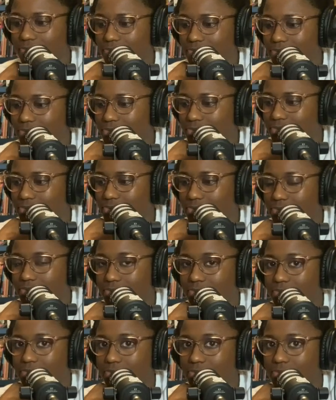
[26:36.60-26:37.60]

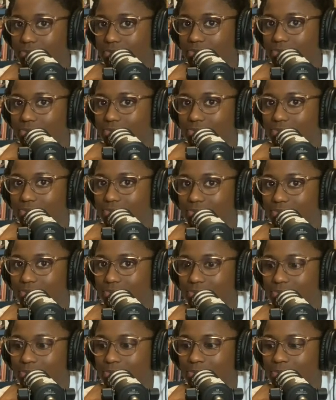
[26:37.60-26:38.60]

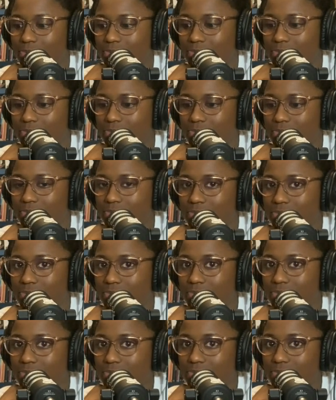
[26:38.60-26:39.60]

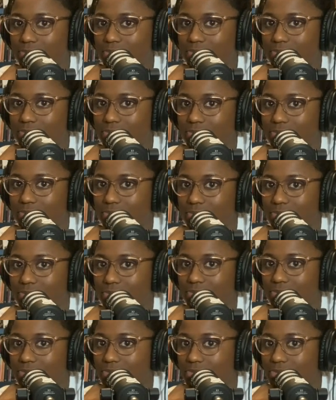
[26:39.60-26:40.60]

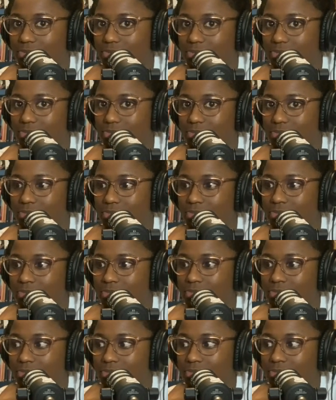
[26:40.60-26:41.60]

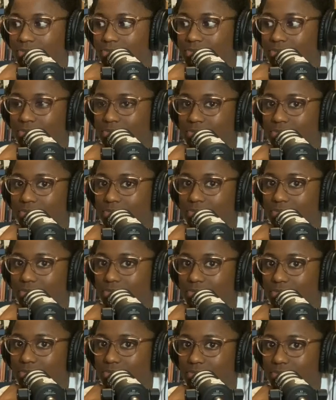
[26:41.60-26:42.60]

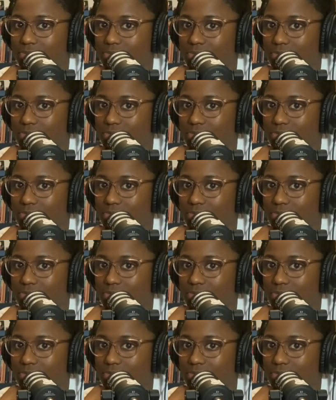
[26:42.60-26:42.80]
No words are spoken by the person on screen.